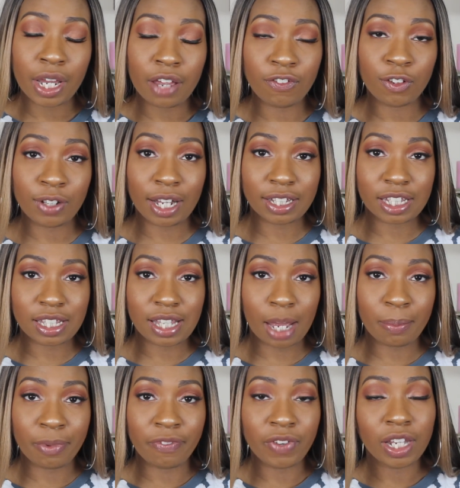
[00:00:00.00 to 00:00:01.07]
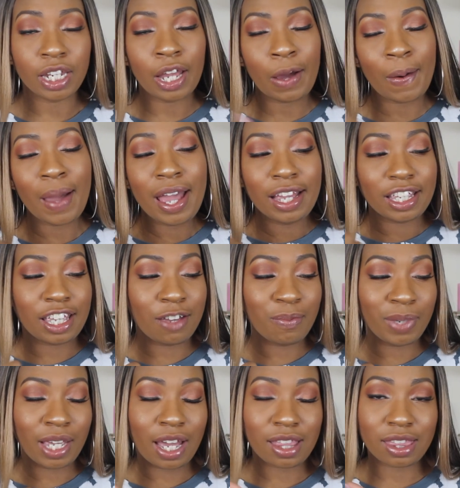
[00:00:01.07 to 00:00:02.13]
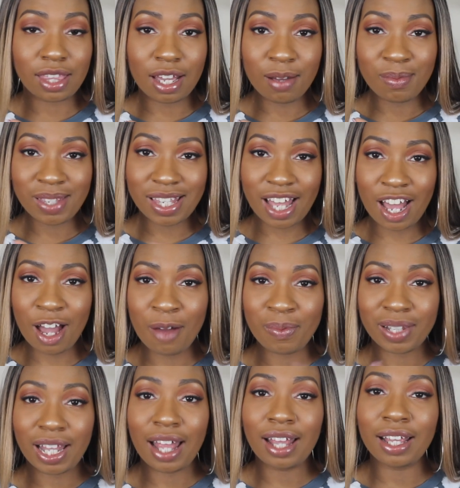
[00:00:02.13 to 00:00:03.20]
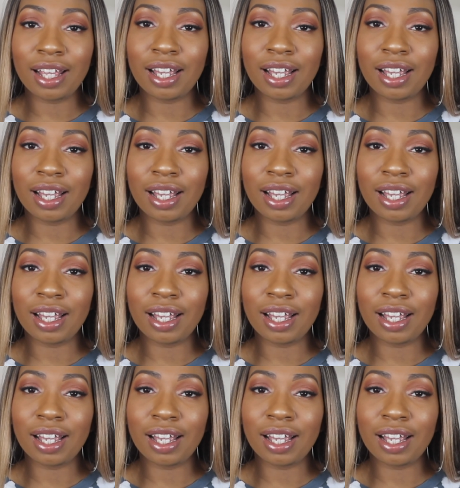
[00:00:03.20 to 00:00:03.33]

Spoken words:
If you like this type of video, give me a thumbs up,